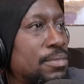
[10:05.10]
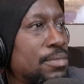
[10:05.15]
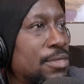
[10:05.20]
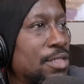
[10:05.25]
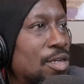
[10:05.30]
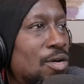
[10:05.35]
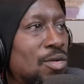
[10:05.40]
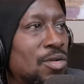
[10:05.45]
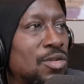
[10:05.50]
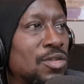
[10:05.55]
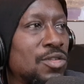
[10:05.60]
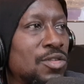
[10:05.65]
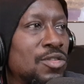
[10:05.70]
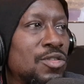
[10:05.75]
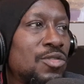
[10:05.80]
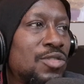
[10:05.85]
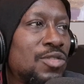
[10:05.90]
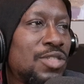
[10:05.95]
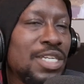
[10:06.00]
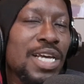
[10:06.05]
Hold on. You
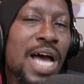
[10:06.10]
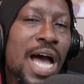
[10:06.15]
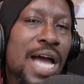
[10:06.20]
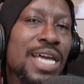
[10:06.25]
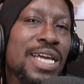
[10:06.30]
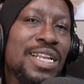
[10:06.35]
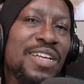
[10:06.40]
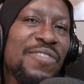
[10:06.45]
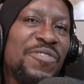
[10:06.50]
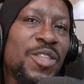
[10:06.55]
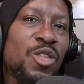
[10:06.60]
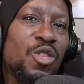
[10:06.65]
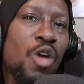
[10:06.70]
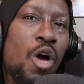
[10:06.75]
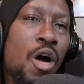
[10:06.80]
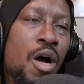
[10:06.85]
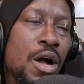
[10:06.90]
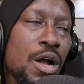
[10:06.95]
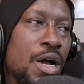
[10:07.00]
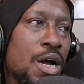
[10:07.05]
see how he lifted the
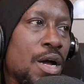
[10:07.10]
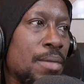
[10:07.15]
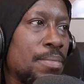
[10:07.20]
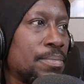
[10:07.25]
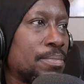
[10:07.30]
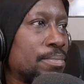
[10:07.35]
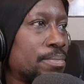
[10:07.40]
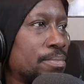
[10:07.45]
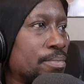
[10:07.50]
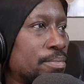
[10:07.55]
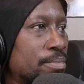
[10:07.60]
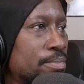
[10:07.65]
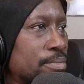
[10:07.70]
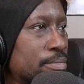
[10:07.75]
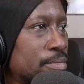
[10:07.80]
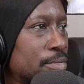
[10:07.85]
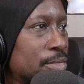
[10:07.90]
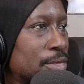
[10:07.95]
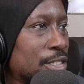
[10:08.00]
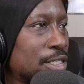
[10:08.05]
dog up?
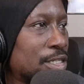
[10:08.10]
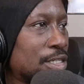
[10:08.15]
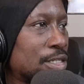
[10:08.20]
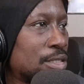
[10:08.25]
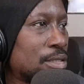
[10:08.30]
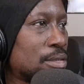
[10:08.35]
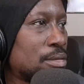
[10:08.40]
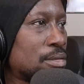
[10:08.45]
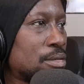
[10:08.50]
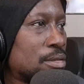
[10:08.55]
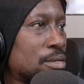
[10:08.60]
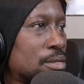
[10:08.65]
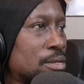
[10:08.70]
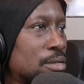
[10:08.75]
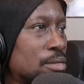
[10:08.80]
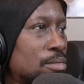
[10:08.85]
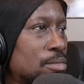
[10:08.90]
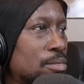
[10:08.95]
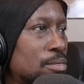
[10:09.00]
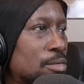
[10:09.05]
Look at this. Let me
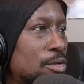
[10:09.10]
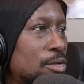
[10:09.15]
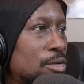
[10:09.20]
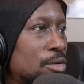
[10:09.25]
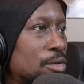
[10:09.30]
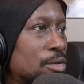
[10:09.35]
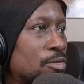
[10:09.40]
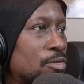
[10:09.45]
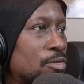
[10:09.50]
rewind this.